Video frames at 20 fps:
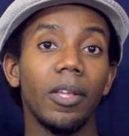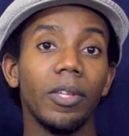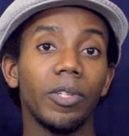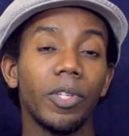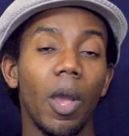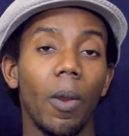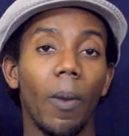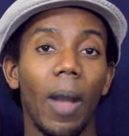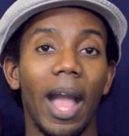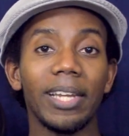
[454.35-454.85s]

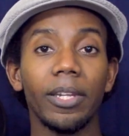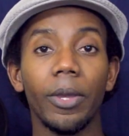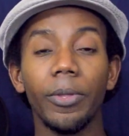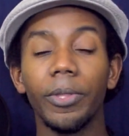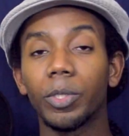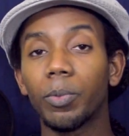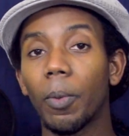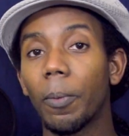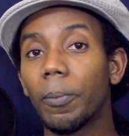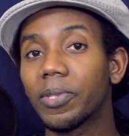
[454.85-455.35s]
So I know
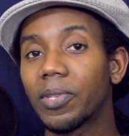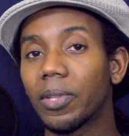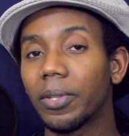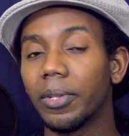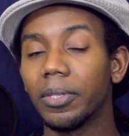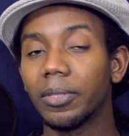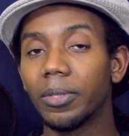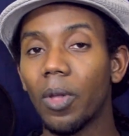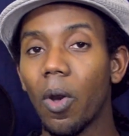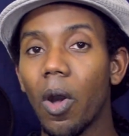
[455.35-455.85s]
this one was a
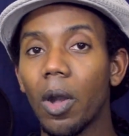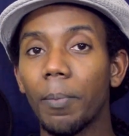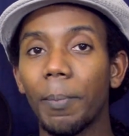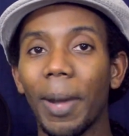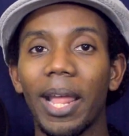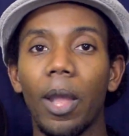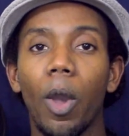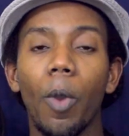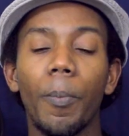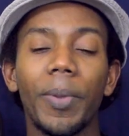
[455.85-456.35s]
little long,
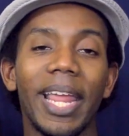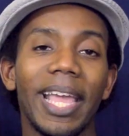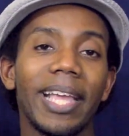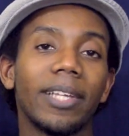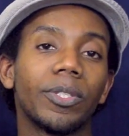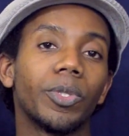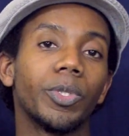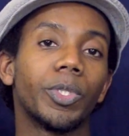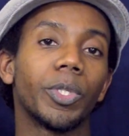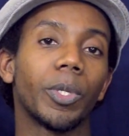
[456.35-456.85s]
but I hope it
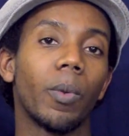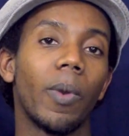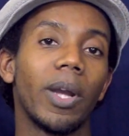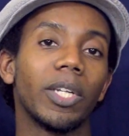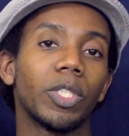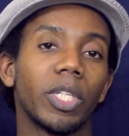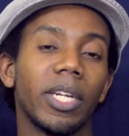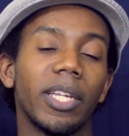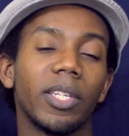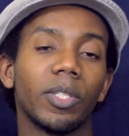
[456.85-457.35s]
answers your
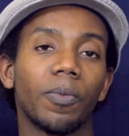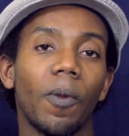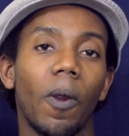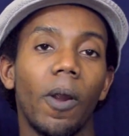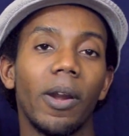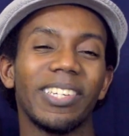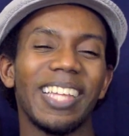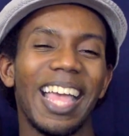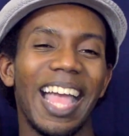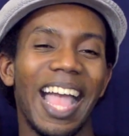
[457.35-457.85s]
question as
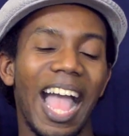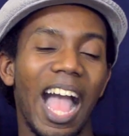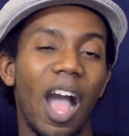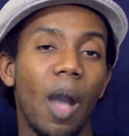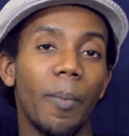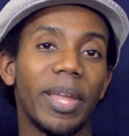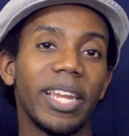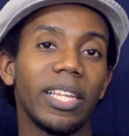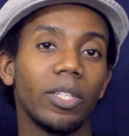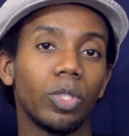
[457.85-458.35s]
far as
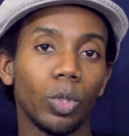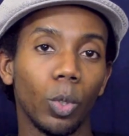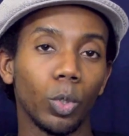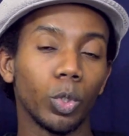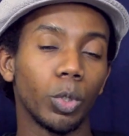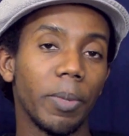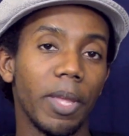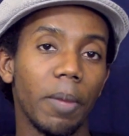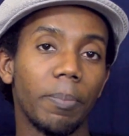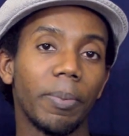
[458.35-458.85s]
how many
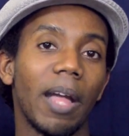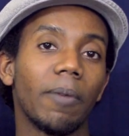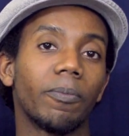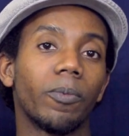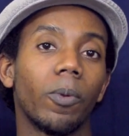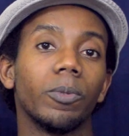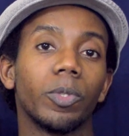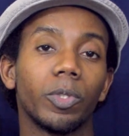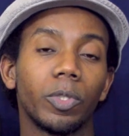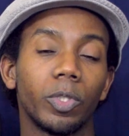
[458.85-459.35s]
social media
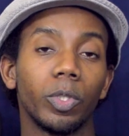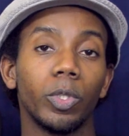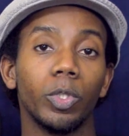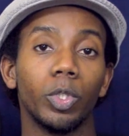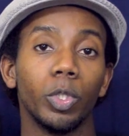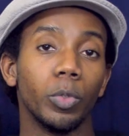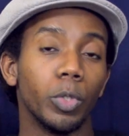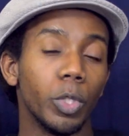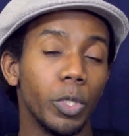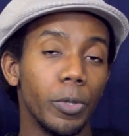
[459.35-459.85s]
platforms
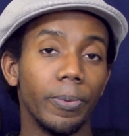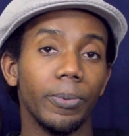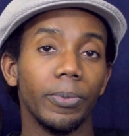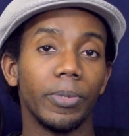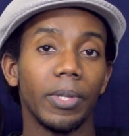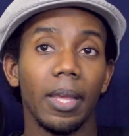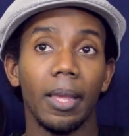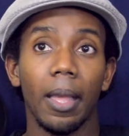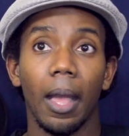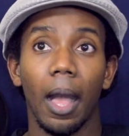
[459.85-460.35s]
should you
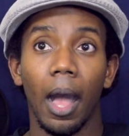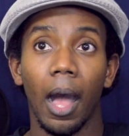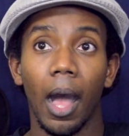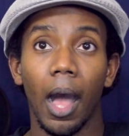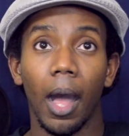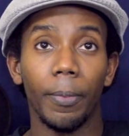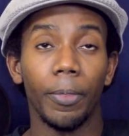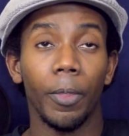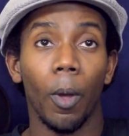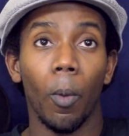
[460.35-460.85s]
use.
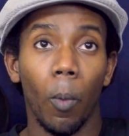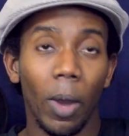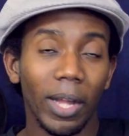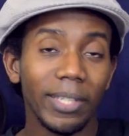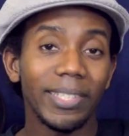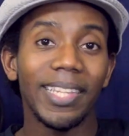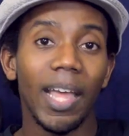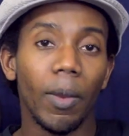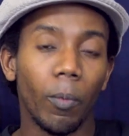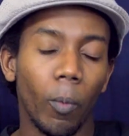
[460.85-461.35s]
Uh, the
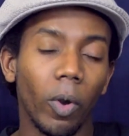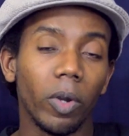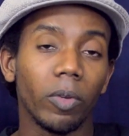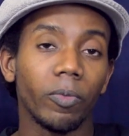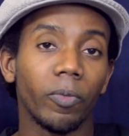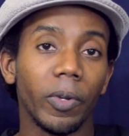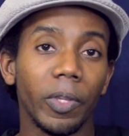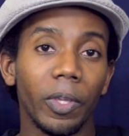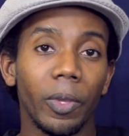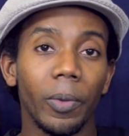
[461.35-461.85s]
ones that
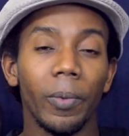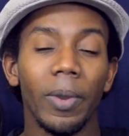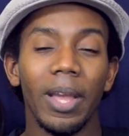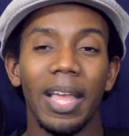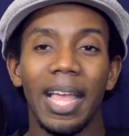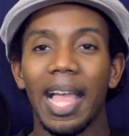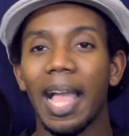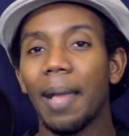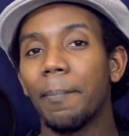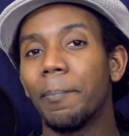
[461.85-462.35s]
work for you,
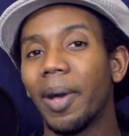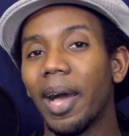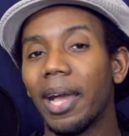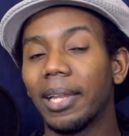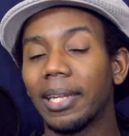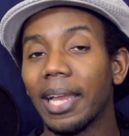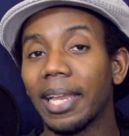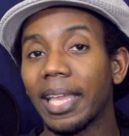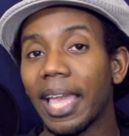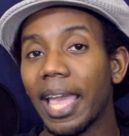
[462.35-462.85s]

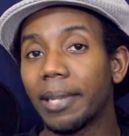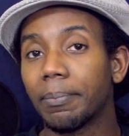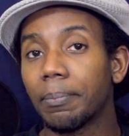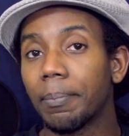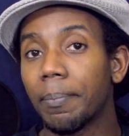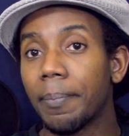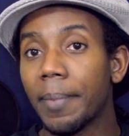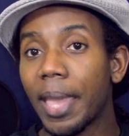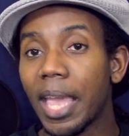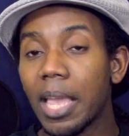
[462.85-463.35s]
but again,
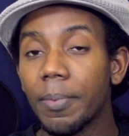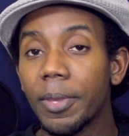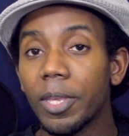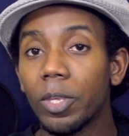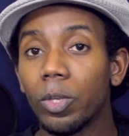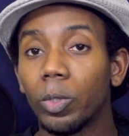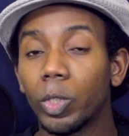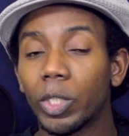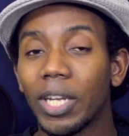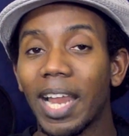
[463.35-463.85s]
maybe
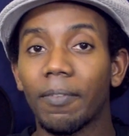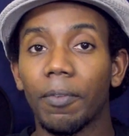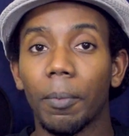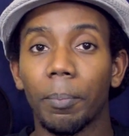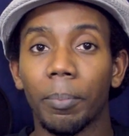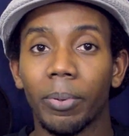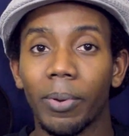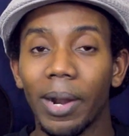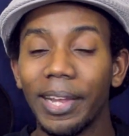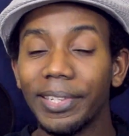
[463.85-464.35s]
you should have a
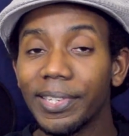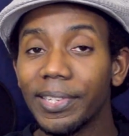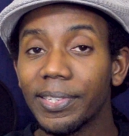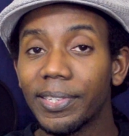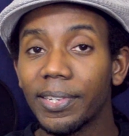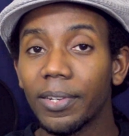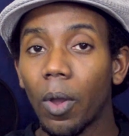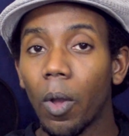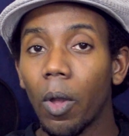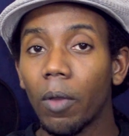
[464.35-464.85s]

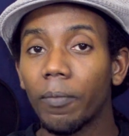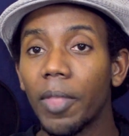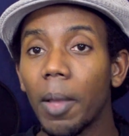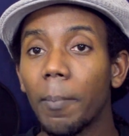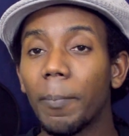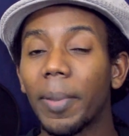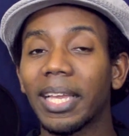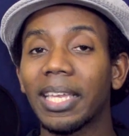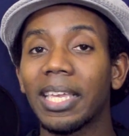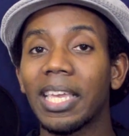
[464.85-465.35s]
presence in all of
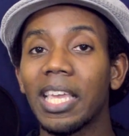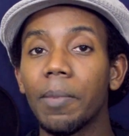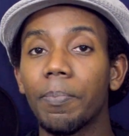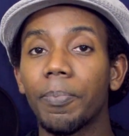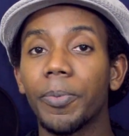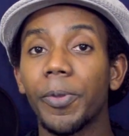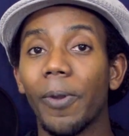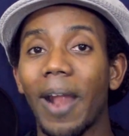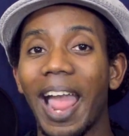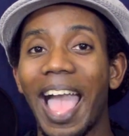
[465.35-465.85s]
them, but keep
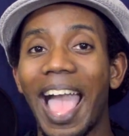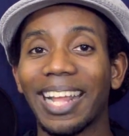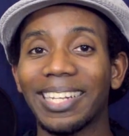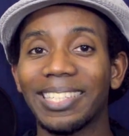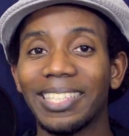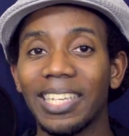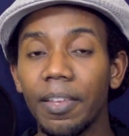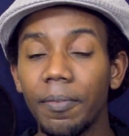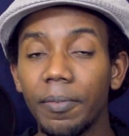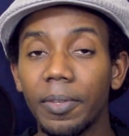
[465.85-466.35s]
your
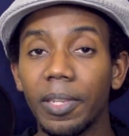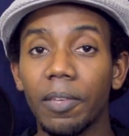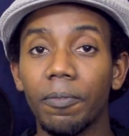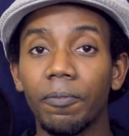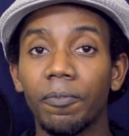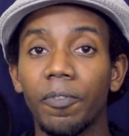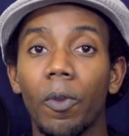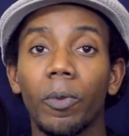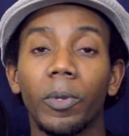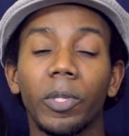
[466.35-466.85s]

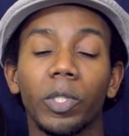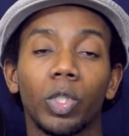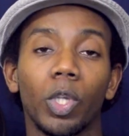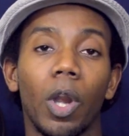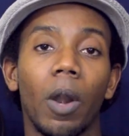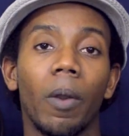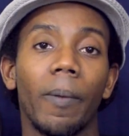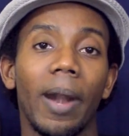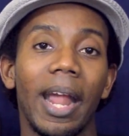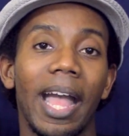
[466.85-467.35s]
activity focused
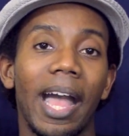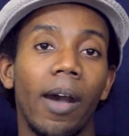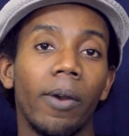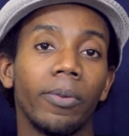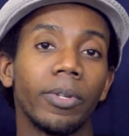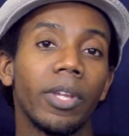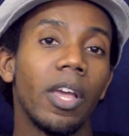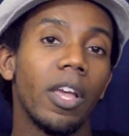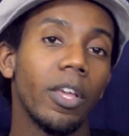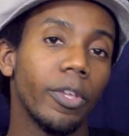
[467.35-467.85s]

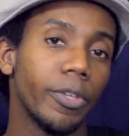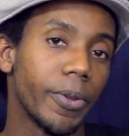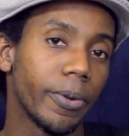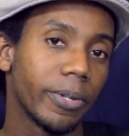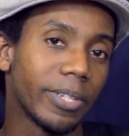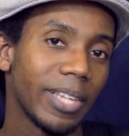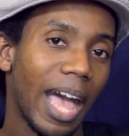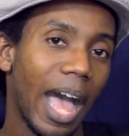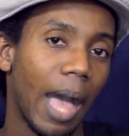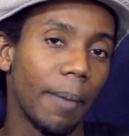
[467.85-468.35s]
around
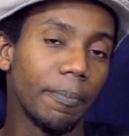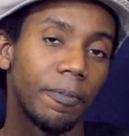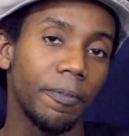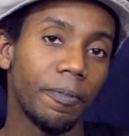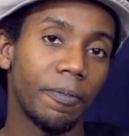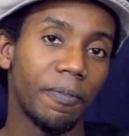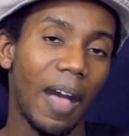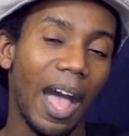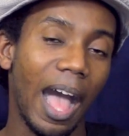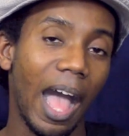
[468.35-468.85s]
your top
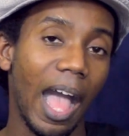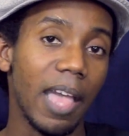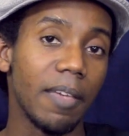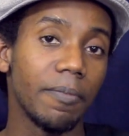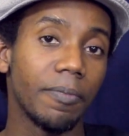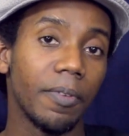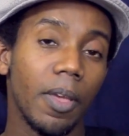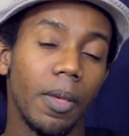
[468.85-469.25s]
five.